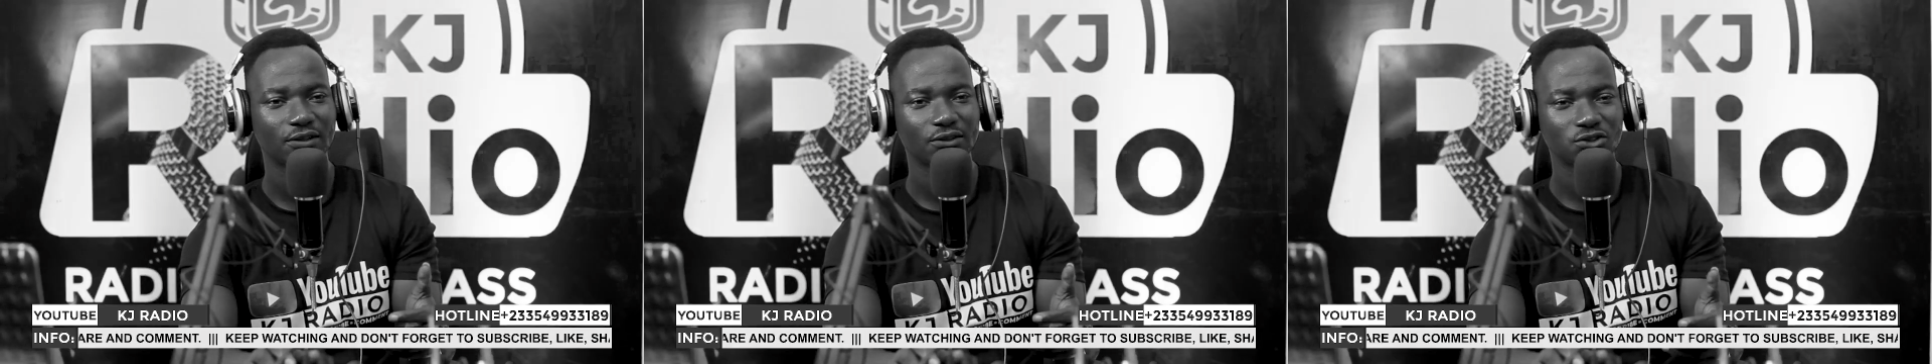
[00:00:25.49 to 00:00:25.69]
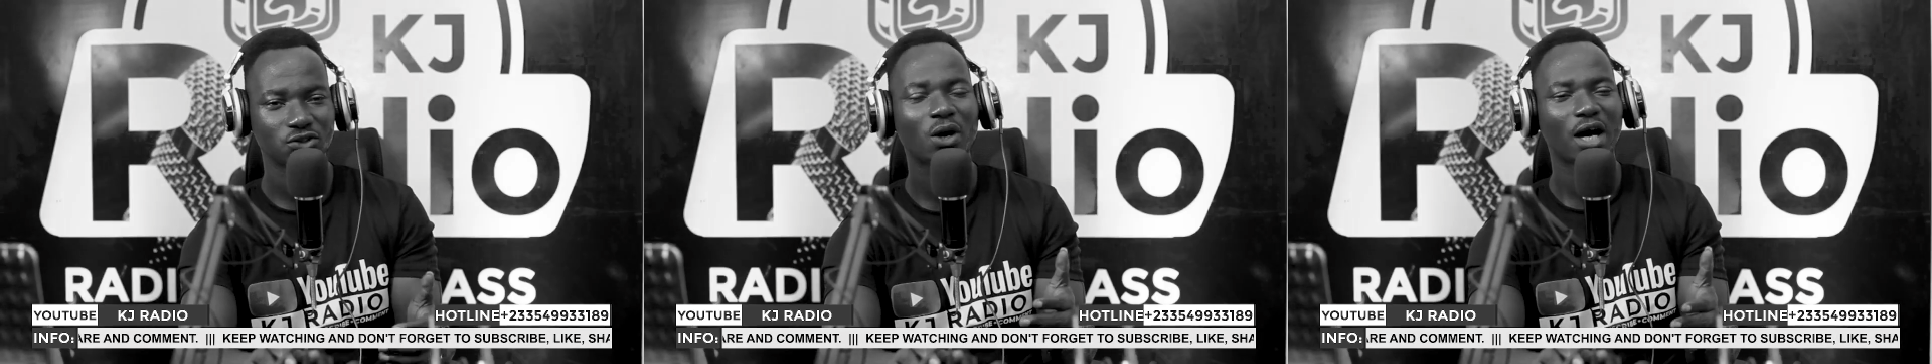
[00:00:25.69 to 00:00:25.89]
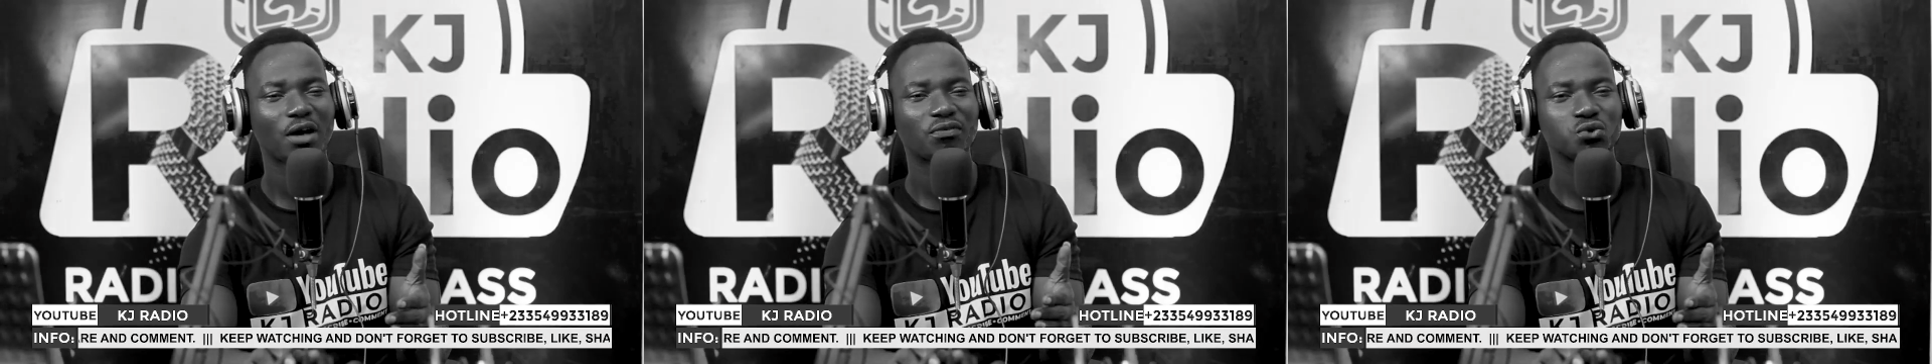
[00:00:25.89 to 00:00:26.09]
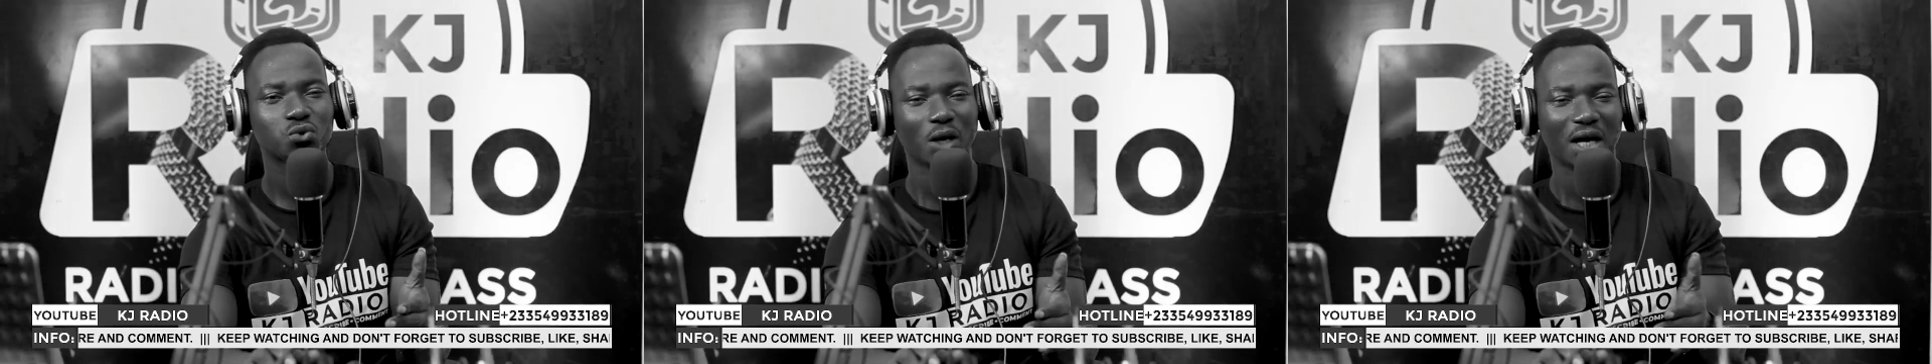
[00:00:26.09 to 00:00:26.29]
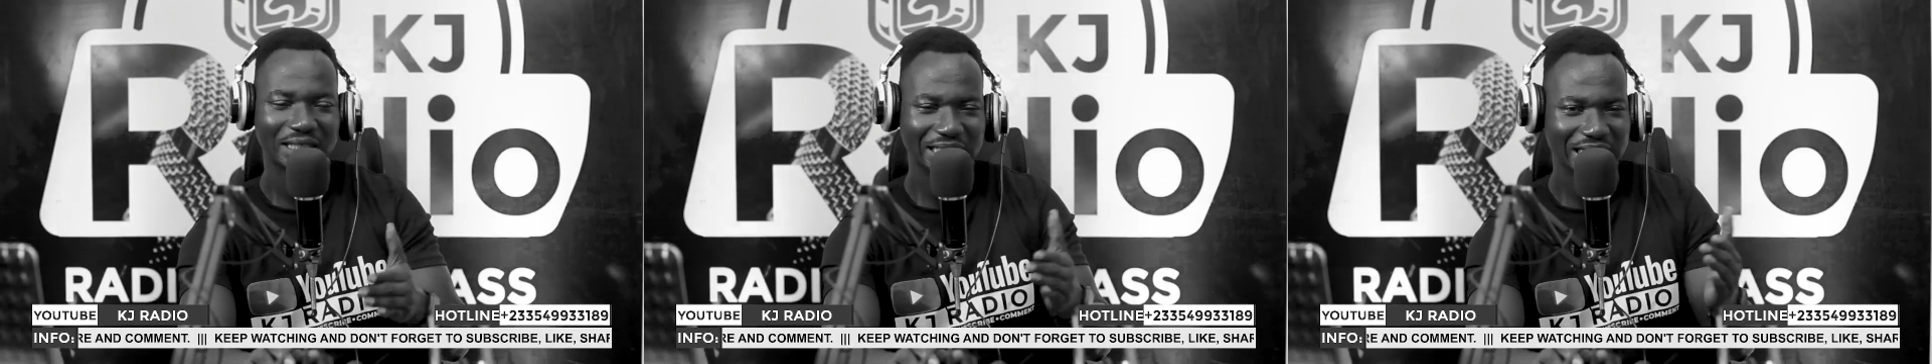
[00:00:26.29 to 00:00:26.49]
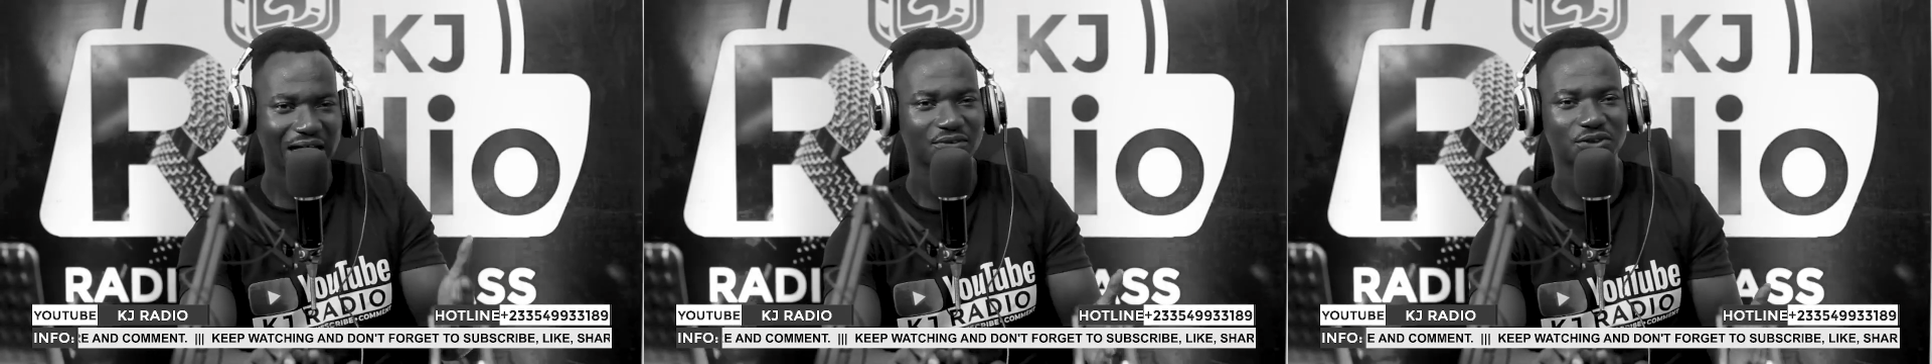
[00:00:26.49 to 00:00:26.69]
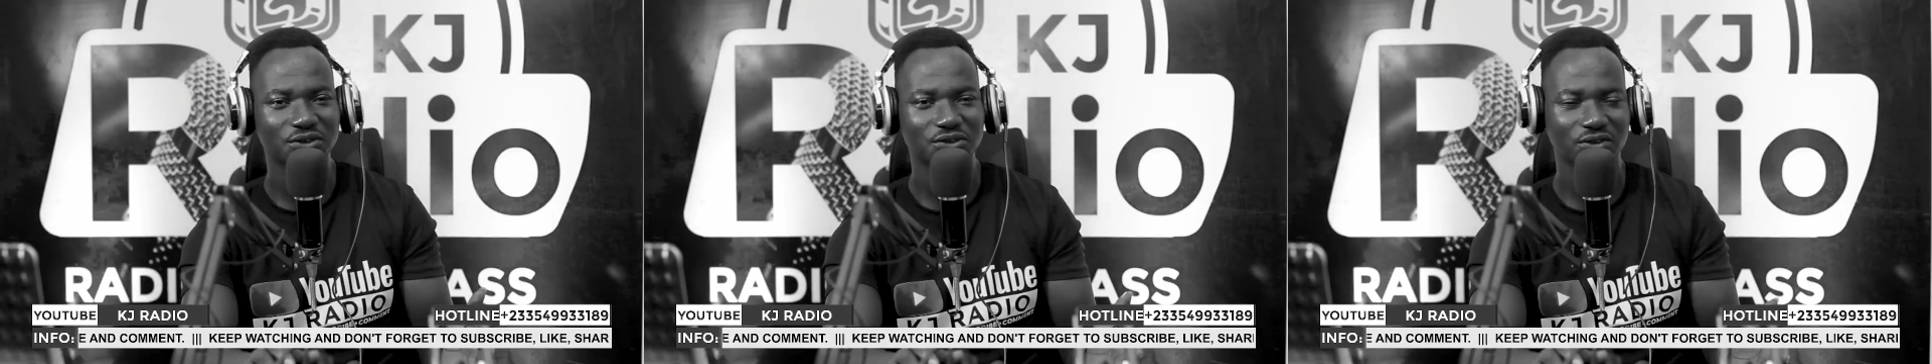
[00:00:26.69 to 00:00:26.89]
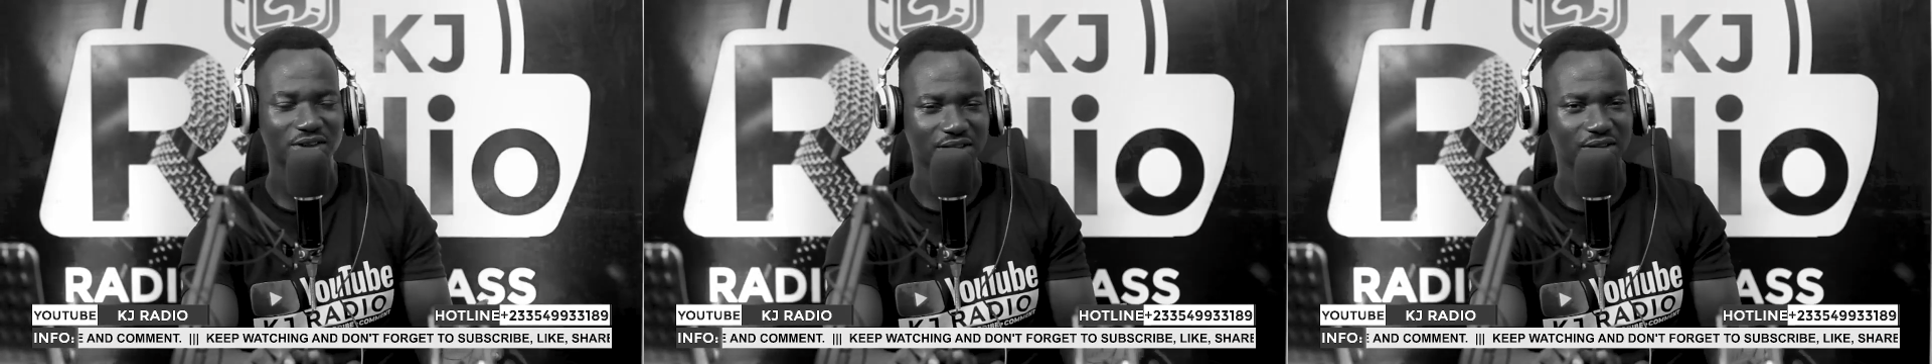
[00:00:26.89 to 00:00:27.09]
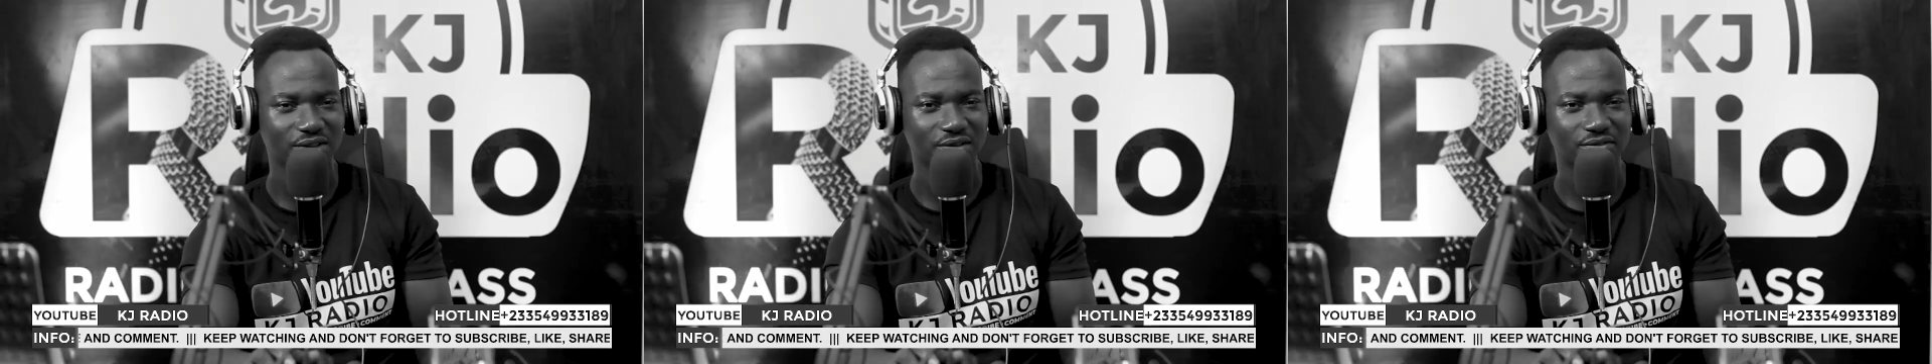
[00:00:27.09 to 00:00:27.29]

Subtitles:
you have to announce yourself?